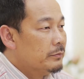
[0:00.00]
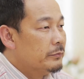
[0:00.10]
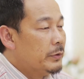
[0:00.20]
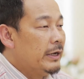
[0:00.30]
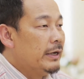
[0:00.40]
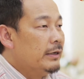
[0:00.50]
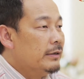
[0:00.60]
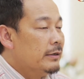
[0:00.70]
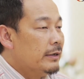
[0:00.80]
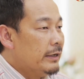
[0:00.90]
where
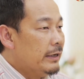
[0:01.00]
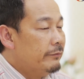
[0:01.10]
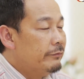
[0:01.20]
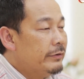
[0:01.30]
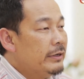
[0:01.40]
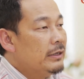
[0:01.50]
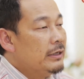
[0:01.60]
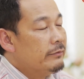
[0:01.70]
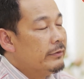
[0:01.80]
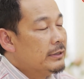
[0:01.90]
every
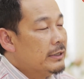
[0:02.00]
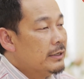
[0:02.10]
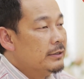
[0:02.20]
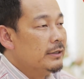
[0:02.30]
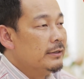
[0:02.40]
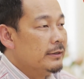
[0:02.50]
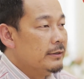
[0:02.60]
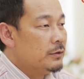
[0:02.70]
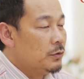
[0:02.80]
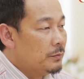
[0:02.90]
investigation
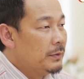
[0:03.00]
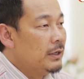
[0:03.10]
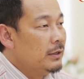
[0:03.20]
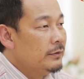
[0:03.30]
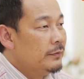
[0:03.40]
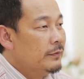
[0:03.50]
is normal